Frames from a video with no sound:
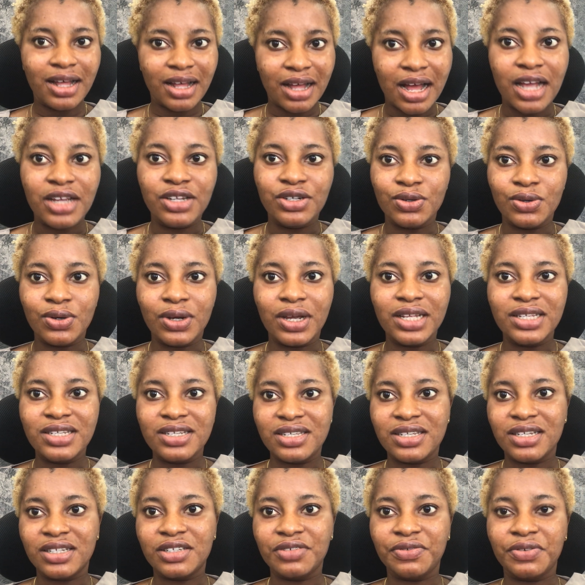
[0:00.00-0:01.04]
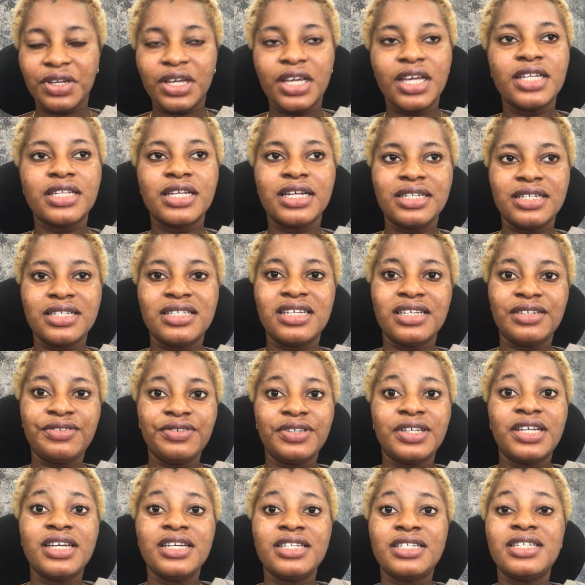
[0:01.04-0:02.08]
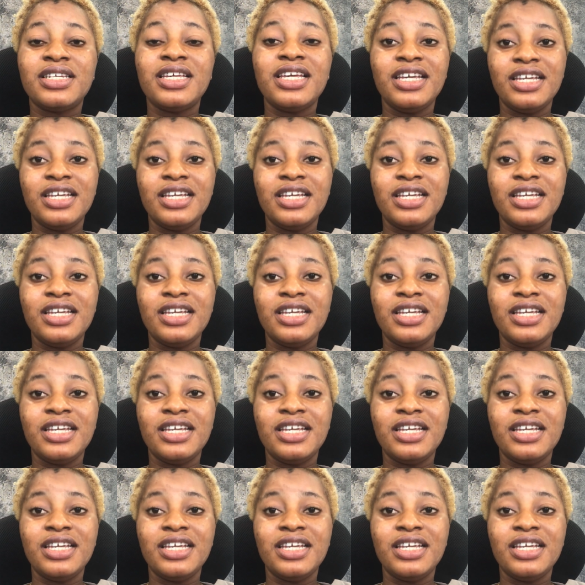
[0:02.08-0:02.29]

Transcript: And you'll get a certificate, and the certificate